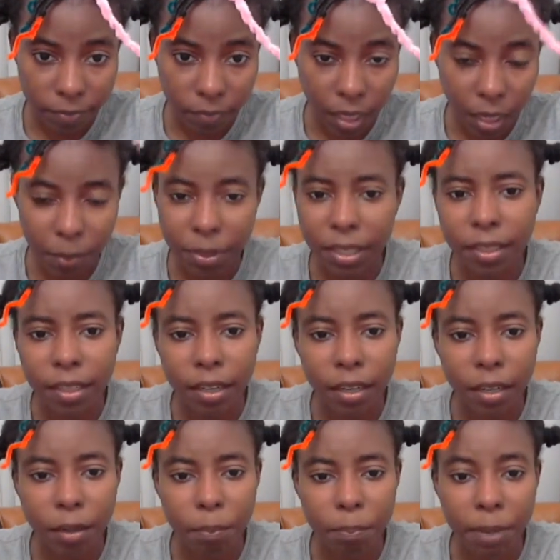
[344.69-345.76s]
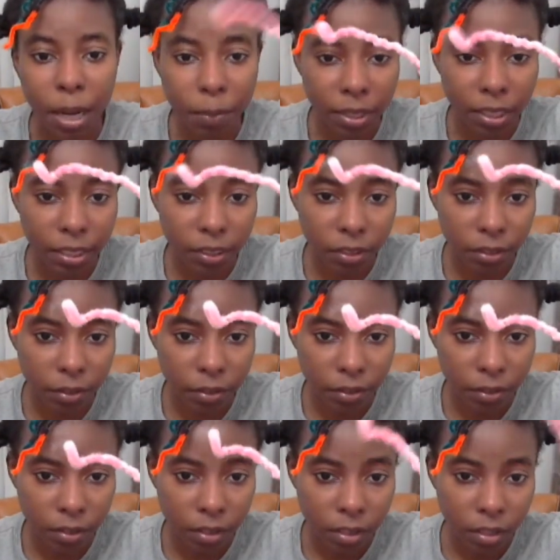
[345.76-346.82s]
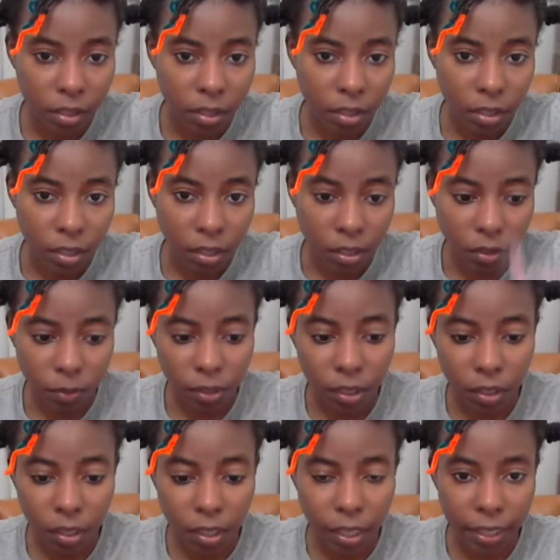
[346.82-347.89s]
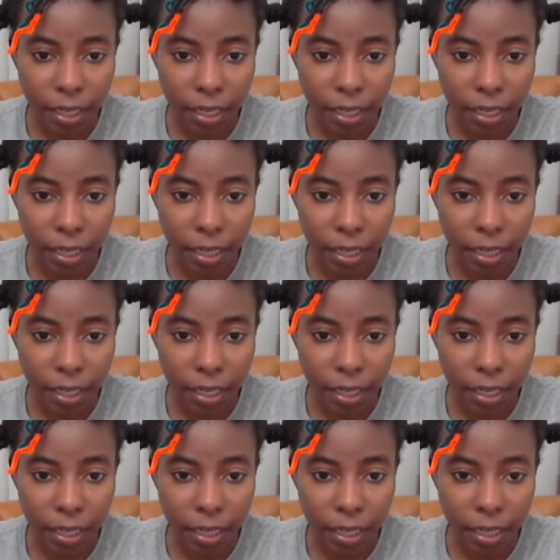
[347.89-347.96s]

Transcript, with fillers: I mean the um, pipe cleaners. Here's what they look like.